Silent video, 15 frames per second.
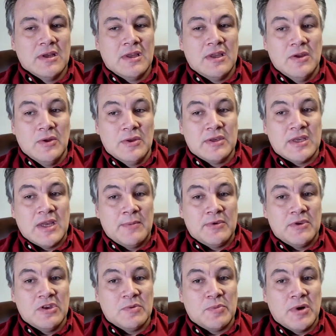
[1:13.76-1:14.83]
Killed
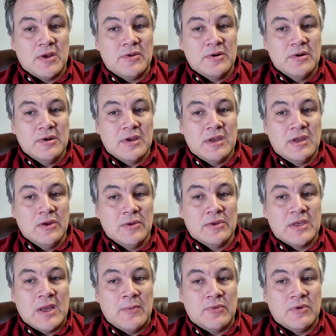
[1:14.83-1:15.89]
Samson's brother, killed
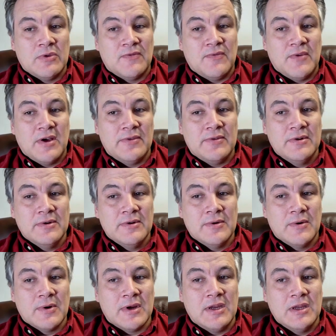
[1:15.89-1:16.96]
Samson's father,
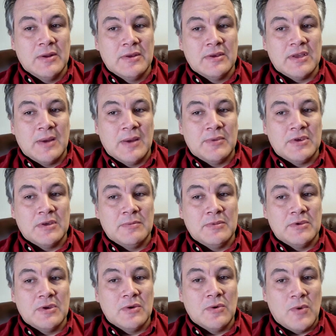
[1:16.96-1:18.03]
or killed
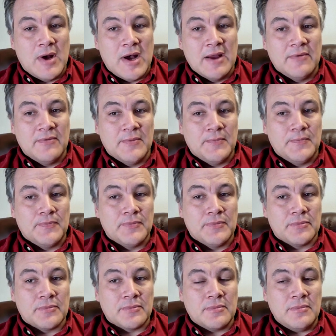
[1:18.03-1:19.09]
Samson's wife?
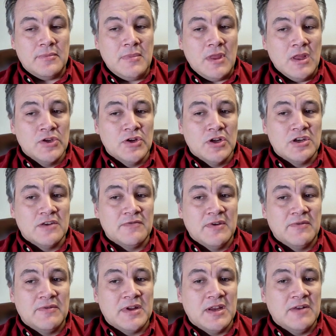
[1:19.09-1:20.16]
Judges
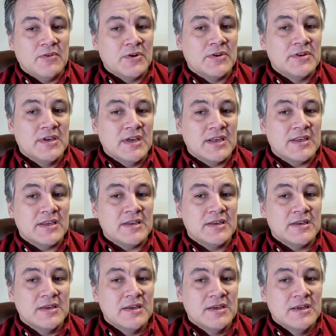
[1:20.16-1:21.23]
15 verse
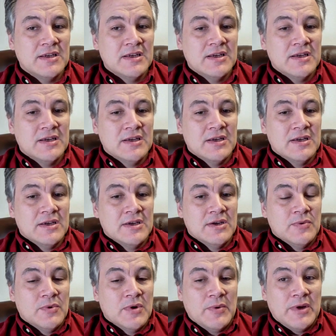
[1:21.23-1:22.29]
6.
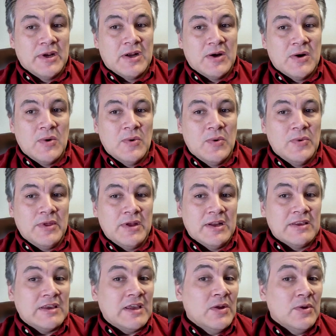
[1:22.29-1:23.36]
Well, we know that
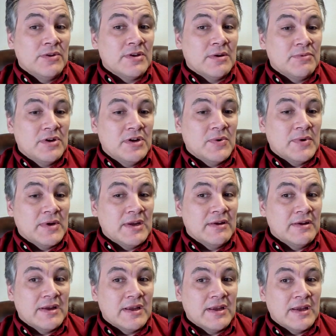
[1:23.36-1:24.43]
it's killed something, don't we?
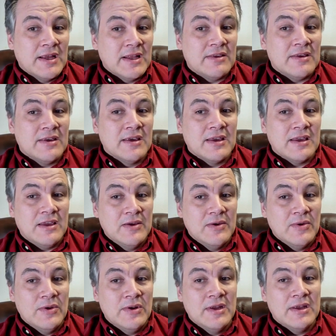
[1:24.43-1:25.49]
It's
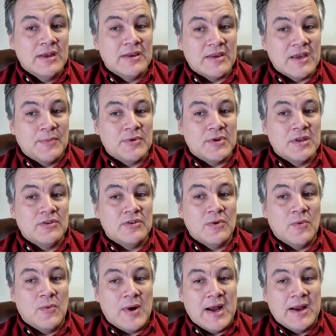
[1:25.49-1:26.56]
killed Samson's
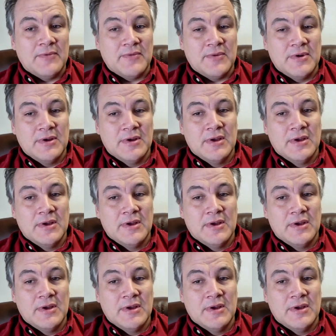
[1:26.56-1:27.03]
wife.